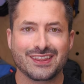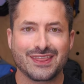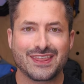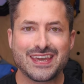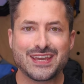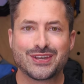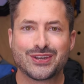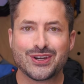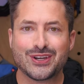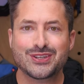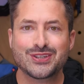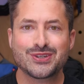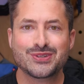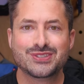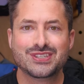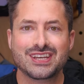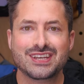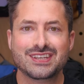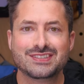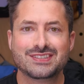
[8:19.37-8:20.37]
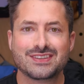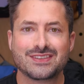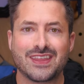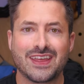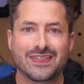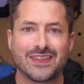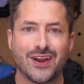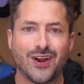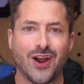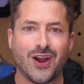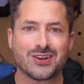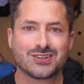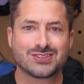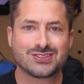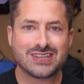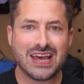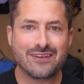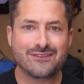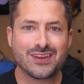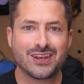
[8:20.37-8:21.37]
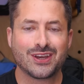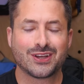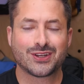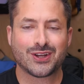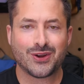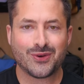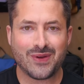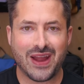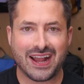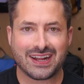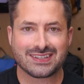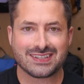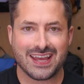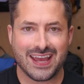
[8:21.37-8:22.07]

The good news is that there are seven correct